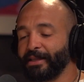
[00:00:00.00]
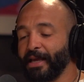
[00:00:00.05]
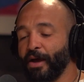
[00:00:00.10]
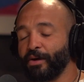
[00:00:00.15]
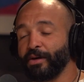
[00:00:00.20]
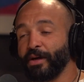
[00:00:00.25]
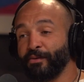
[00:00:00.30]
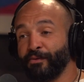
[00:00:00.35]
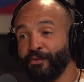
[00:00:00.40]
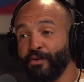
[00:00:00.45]

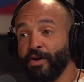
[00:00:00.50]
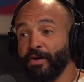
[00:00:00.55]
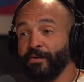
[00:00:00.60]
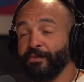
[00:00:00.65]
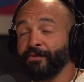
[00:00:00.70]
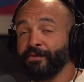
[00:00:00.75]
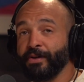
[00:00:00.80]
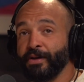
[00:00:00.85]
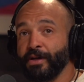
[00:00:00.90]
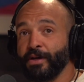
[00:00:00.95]
down in front
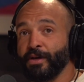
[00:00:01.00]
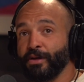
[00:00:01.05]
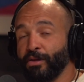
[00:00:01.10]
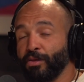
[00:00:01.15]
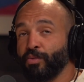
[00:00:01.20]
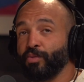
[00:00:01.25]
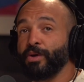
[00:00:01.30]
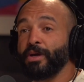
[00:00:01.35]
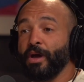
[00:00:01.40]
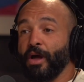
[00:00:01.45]
of
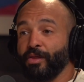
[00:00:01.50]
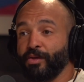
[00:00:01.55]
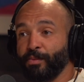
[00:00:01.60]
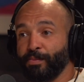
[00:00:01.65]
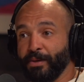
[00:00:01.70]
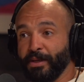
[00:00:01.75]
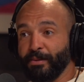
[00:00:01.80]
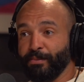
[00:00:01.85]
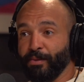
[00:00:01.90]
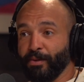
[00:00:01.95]
3 other
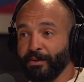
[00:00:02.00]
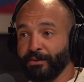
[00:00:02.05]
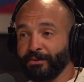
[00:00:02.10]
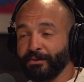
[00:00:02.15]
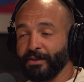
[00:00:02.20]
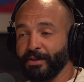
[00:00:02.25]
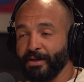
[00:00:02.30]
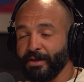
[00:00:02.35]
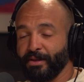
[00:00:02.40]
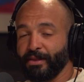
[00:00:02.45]
people
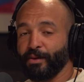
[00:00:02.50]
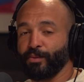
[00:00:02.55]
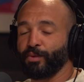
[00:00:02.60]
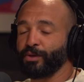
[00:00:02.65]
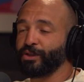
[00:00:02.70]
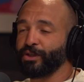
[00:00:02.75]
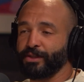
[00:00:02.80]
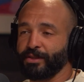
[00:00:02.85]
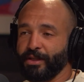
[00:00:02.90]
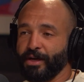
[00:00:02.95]
that were
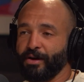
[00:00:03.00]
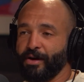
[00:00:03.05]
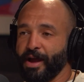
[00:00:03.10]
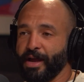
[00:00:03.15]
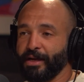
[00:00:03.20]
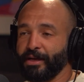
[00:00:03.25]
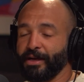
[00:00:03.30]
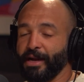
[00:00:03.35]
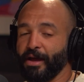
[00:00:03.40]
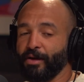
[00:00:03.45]
just there
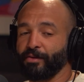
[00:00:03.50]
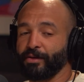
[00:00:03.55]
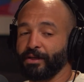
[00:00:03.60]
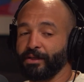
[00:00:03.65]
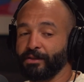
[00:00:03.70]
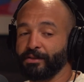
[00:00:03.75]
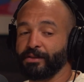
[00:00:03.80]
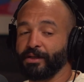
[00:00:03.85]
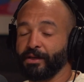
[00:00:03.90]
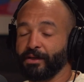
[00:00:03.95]
hanging out.
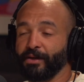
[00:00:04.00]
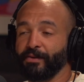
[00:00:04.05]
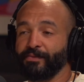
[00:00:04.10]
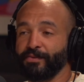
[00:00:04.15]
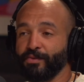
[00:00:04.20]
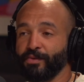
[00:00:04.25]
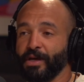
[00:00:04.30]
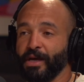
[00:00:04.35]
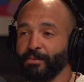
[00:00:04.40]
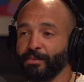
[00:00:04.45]
He's like, if
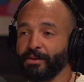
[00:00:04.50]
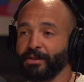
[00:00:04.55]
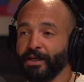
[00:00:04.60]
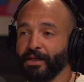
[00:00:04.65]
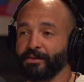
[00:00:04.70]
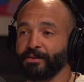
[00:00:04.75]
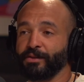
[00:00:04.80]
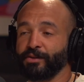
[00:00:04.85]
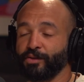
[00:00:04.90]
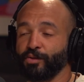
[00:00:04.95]
you came to
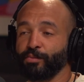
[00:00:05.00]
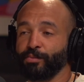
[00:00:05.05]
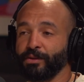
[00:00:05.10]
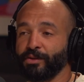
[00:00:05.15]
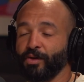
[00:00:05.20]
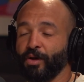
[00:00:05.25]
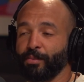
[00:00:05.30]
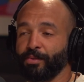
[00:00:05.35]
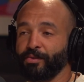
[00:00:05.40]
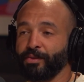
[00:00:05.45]
Texas, you'd be
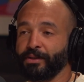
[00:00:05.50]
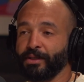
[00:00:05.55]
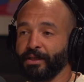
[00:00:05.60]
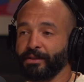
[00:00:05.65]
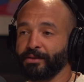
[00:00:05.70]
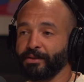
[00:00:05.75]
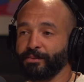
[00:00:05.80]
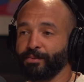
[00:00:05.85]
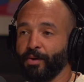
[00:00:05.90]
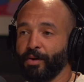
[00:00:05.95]
top 3
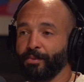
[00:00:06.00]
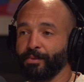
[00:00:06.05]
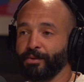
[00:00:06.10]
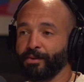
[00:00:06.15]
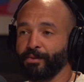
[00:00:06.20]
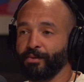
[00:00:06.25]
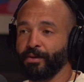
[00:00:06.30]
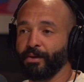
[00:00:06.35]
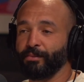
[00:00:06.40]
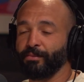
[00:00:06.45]
Texas
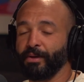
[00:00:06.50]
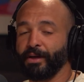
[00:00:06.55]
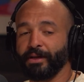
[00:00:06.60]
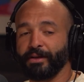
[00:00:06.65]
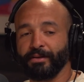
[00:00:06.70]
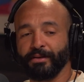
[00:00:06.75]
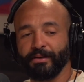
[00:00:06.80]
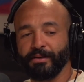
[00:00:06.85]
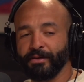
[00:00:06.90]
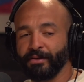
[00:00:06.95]
barbecue. And I'm
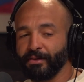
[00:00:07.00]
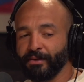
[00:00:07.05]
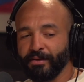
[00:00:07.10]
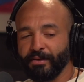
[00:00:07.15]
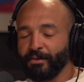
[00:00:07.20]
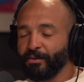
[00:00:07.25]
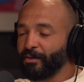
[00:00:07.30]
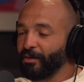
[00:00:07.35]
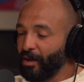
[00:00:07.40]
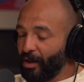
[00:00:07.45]
like,
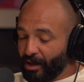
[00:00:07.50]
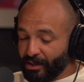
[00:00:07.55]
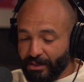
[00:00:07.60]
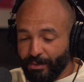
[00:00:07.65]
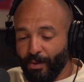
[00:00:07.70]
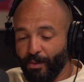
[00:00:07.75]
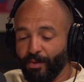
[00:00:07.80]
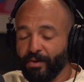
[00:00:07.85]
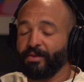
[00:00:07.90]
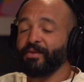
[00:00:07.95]

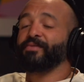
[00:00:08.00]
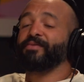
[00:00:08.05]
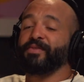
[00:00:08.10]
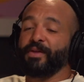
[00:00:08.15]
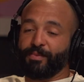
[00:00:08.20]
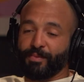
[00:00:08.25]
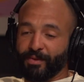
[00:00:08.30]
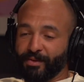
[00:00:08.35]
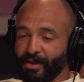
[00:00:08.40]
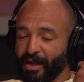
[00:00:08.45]
Lazim, I wanted to
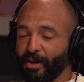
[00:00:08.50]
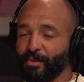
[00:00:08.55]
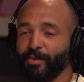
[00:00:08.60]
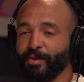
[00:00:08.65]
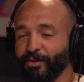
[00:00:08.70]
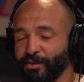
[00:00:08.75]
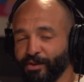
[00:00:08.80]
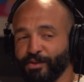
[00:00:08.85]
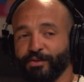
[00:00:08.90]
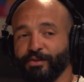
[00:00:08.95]
flip the table
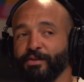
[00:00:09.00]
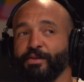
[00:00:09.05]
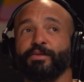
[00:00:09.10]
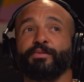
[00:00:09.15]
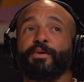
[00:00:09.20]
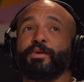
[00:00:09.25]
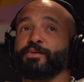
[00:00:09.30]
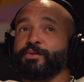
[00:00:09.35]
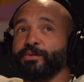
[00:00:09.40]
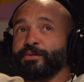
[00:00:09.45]
and just
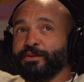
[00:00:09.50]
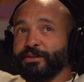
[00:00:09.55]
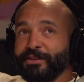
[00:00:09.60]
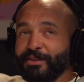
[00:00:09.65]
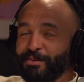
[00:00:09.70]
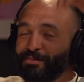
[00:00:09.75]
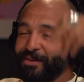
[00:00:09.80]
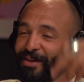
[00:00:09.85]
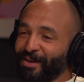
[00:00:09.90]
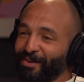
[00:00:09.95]
throw deuces
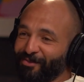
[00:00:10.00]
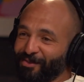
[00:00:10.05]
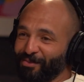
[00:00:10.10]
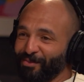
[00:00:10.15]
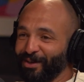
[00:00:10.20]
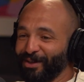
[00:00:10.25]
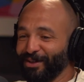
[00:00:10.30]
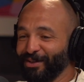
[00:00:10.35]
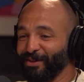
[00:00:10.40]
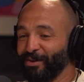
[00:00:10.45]
up to
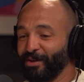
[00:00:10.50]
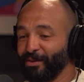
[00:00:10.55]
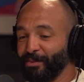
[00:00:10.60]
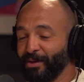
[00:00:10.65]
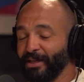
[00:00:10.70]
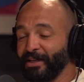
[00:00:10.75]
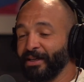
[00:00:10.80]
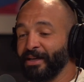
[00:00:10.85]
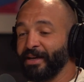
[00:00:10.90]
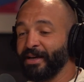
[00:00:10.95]
everybody, you know what I
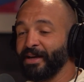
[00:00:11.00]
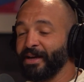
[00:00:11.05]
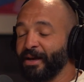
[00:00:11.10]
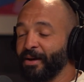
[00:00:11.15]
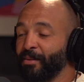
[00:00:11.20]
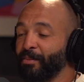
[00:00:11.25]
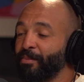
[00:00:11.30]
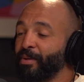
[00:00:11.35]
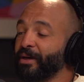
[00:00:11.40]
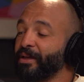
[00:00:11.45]
mean?
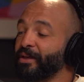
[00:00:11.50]
But